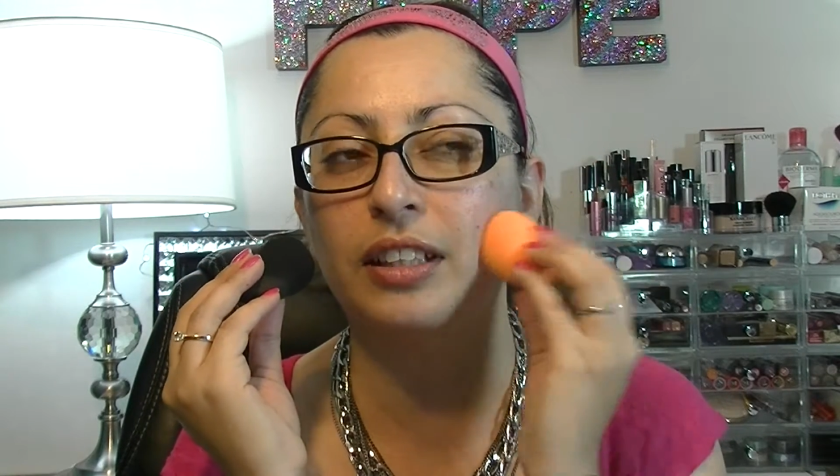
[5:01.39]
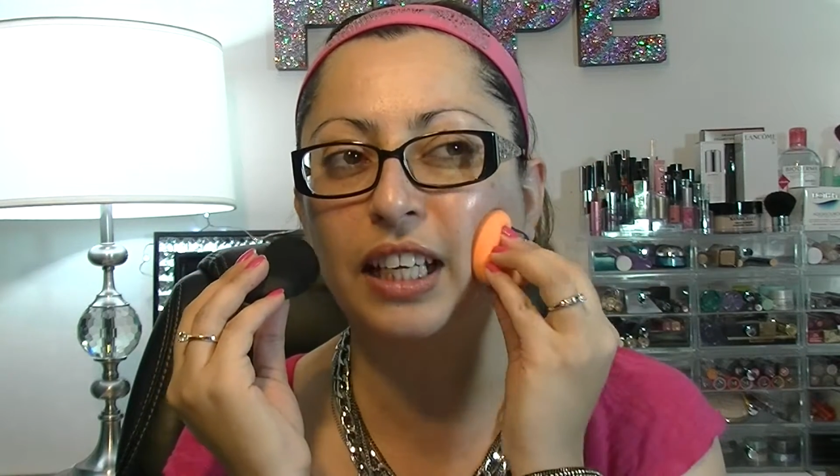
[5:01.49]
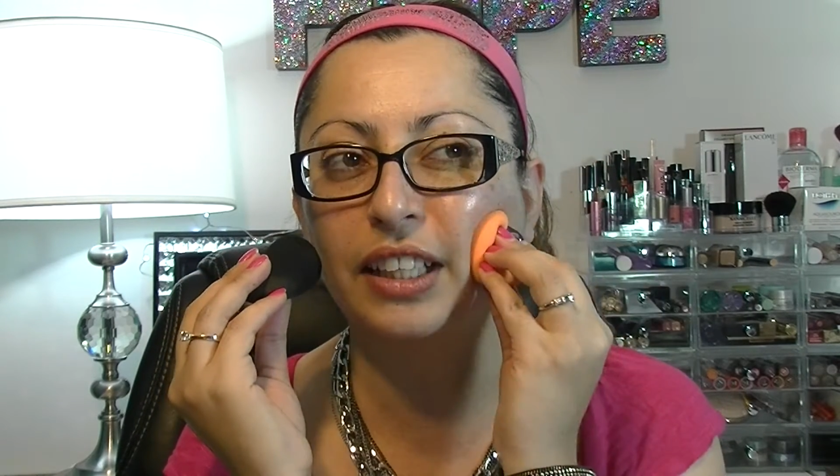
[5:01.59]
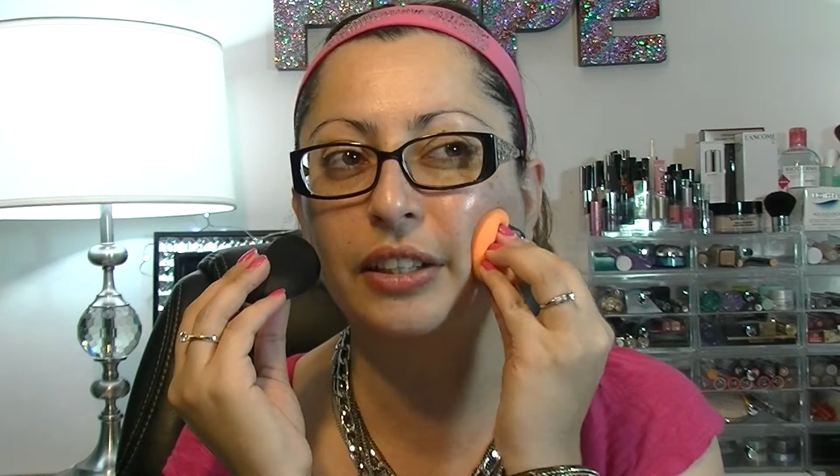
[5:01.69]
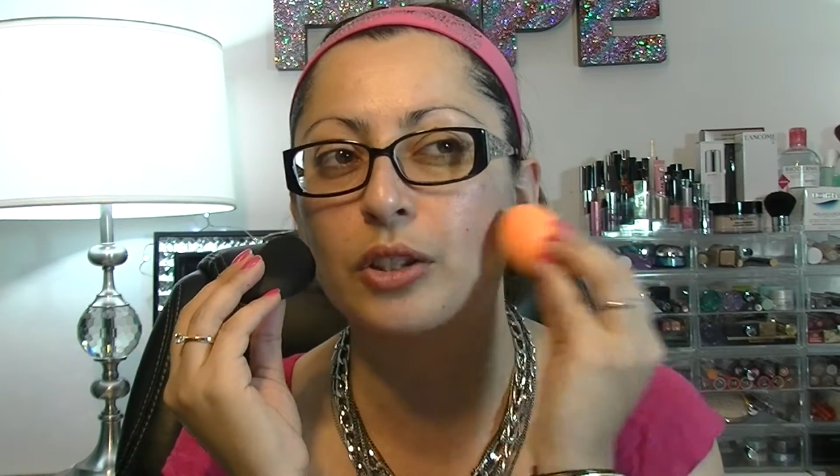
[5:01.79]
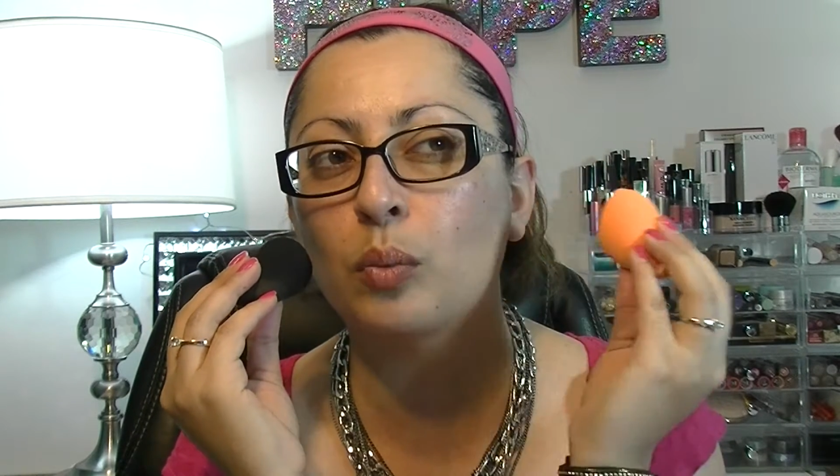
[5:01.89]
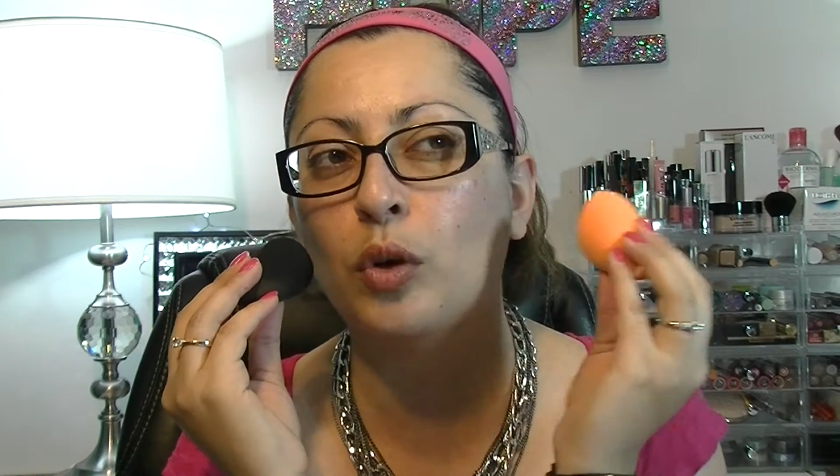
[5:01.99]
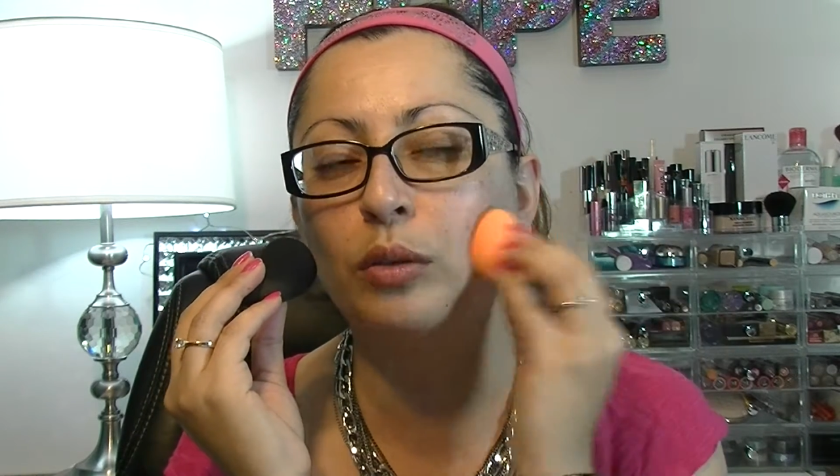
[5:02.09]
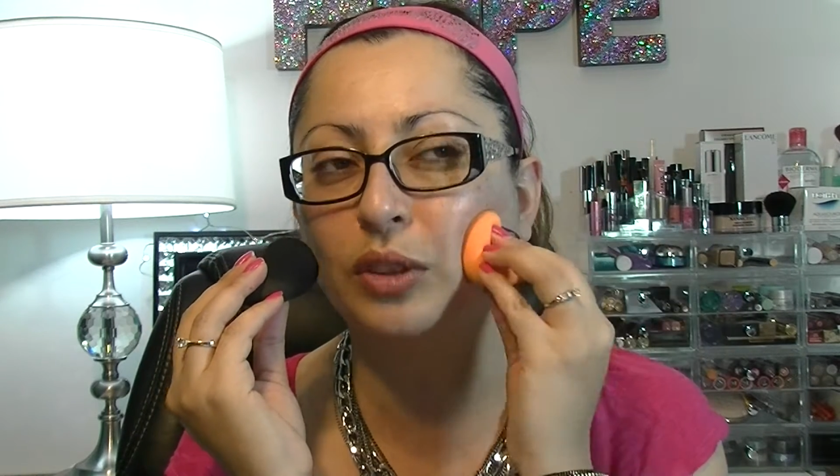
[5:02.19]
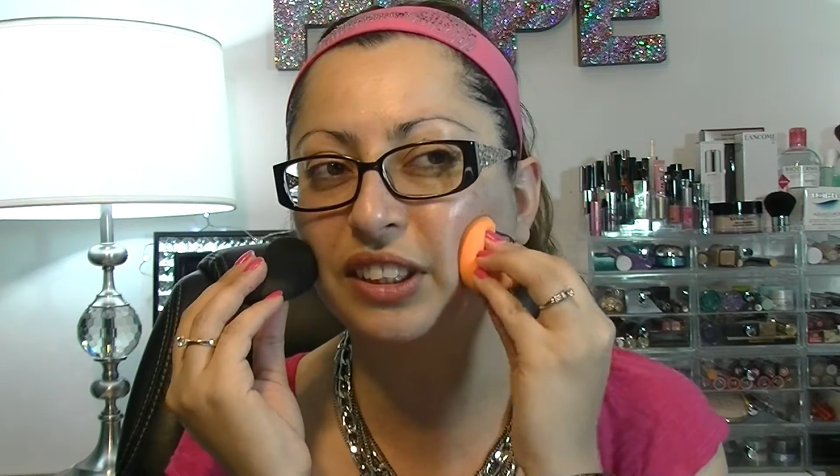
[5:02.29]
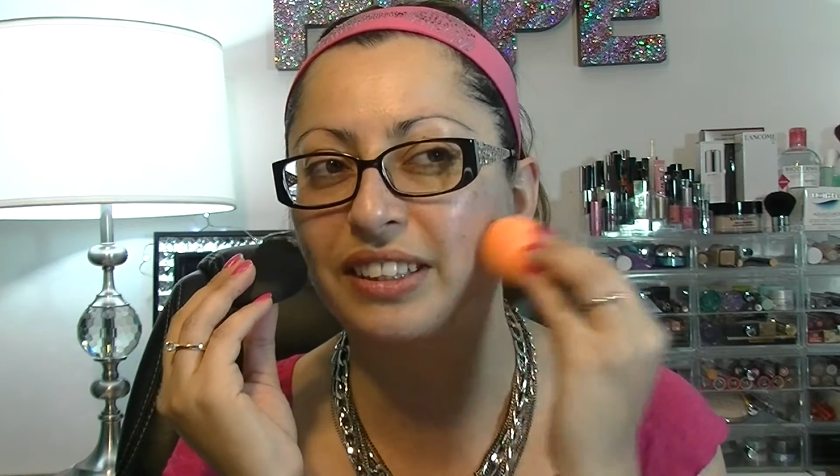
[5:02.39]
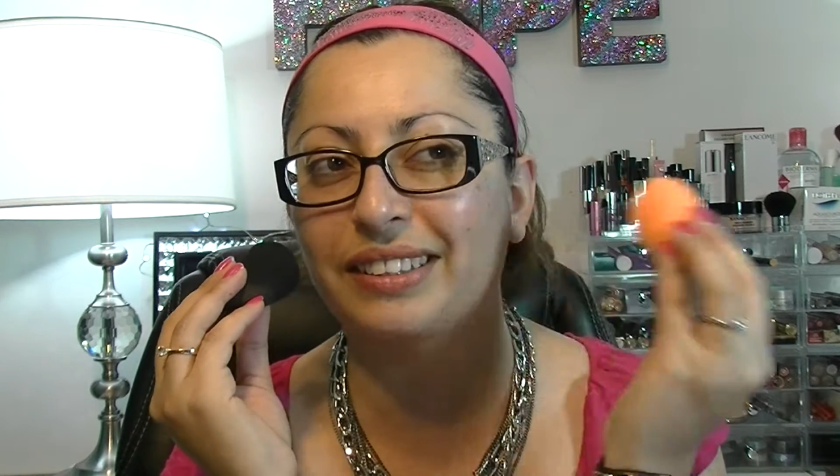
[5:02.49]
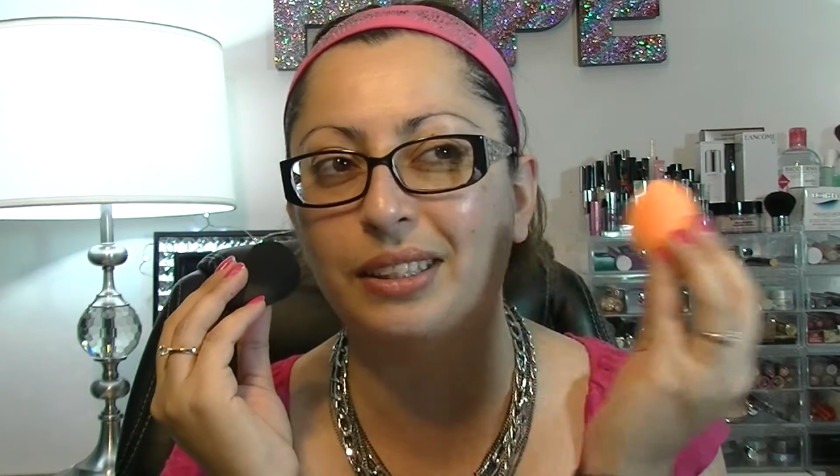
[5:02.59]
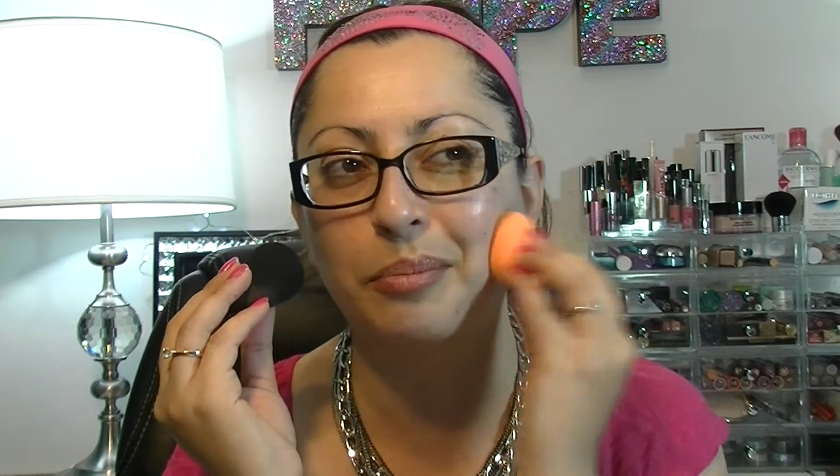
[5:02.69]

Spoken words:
like someone was kissing